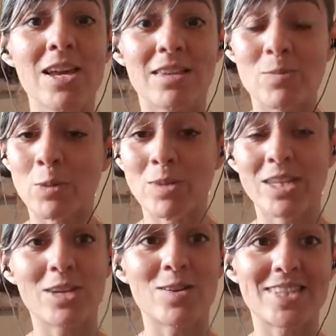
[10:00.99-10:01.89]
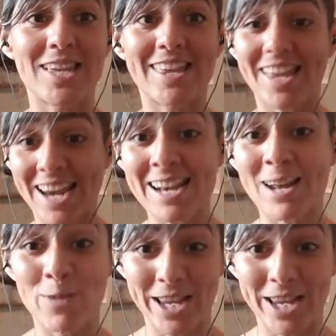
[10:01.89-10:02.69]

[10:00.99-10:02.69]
the moment that you say that in a way,